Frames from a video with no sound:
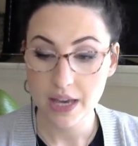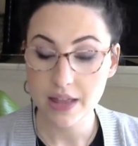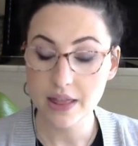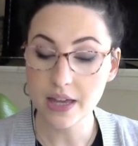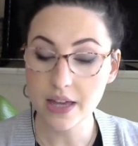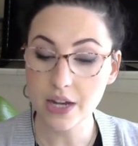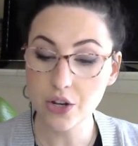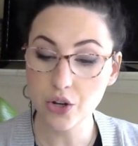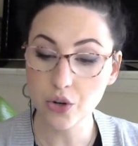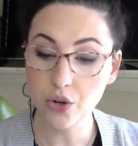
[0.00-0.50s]

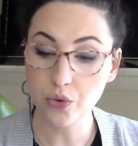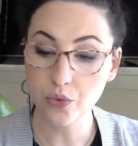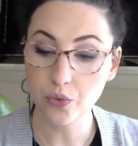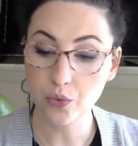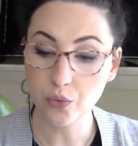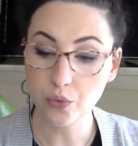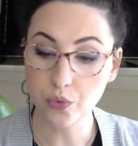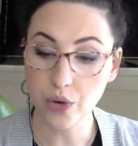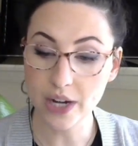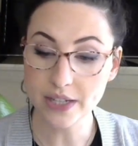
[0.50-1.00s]
Then you're
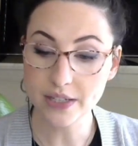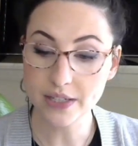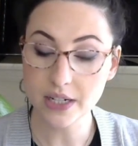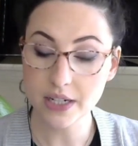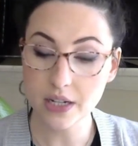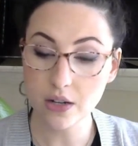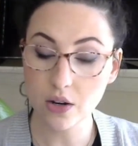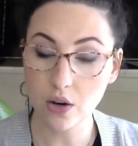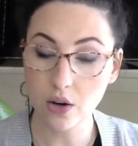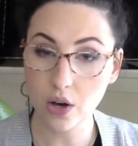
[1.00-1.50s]

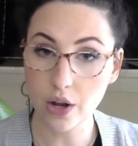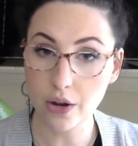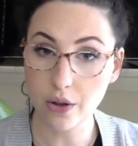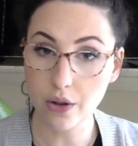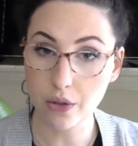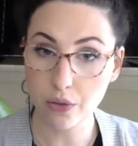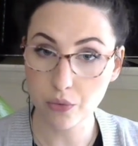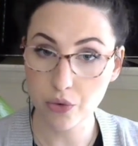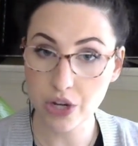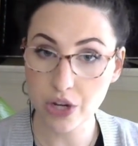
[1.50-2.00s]
resting on
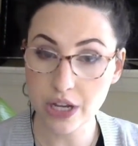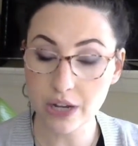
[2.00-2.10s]
3